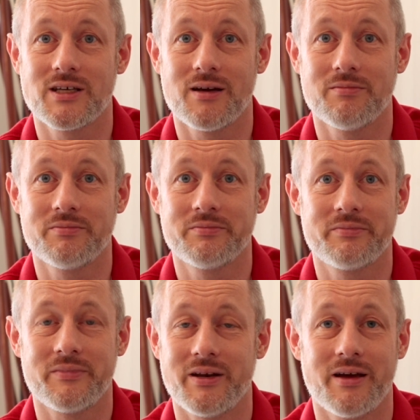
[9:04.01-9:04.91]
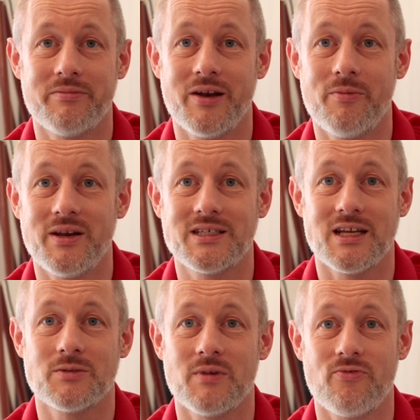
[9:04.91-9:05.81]
You know, nobody
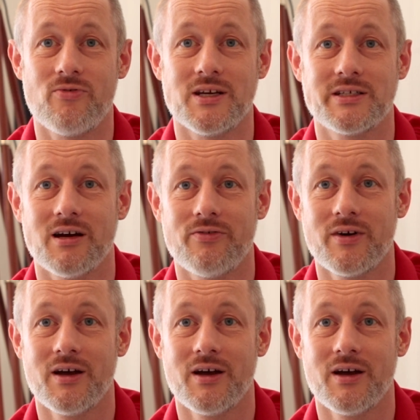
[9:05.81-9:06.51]
sends me free stuff.